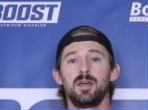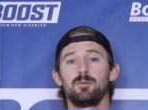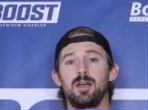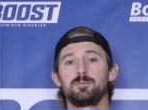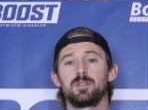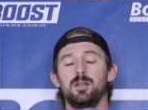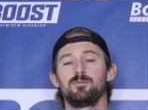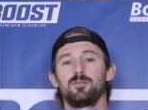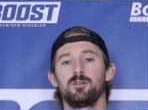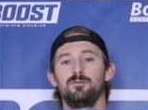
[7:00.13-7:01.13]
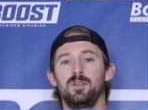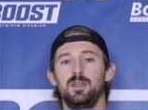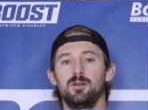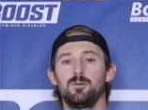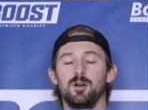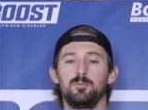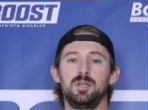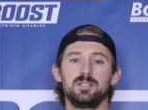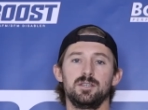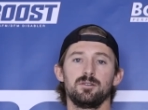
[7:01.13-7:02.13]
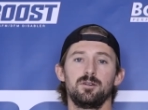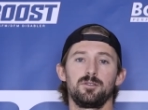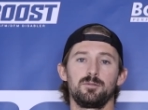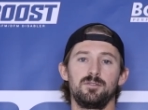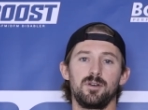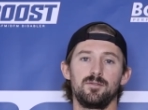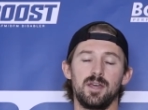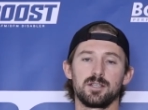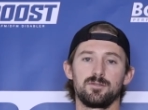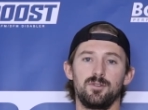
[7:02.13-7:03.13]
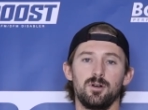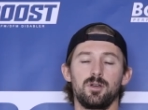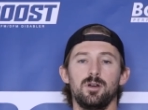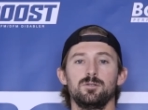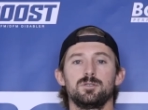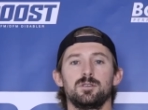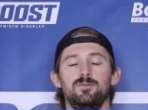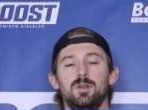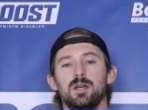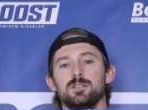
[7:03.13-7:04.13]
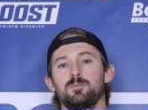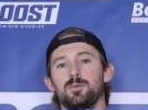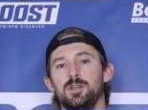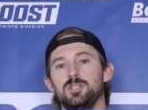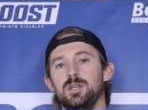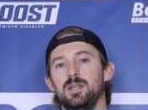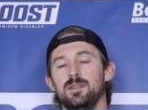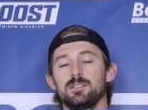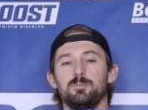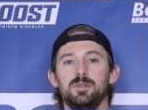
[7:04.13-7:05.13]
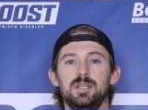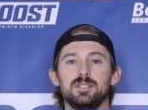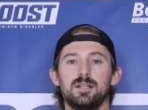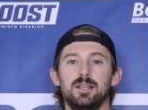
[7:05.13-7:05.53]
That wraps it up for our video on P035X fault codes. If you guys appreciate this, please